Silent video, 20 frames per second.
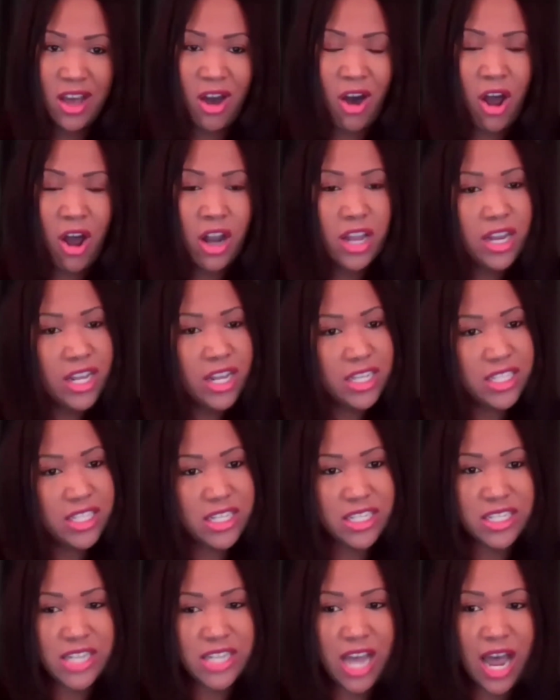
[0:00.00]
All of this
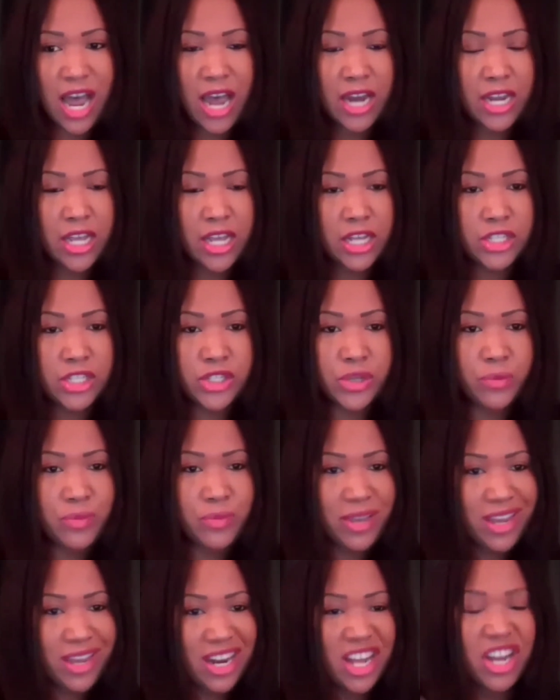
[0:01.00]
is tied into
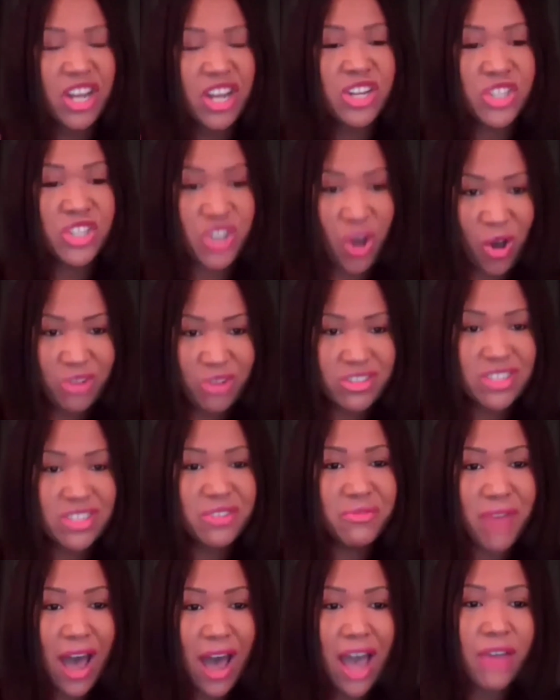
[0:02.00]
being an adult
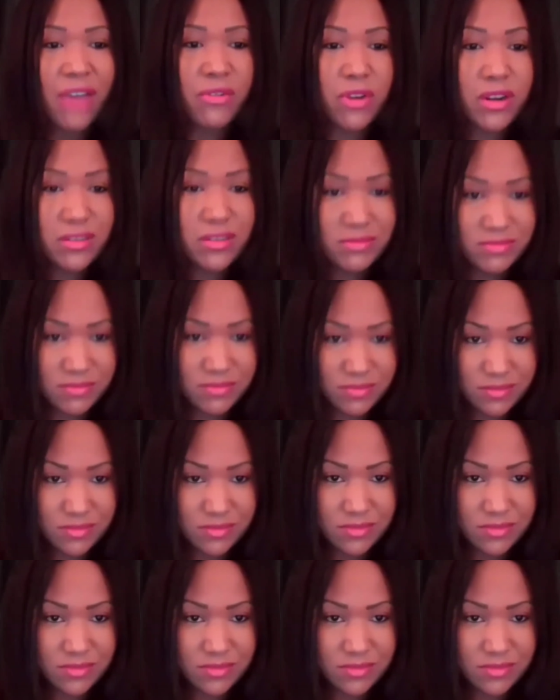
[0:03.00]
survivor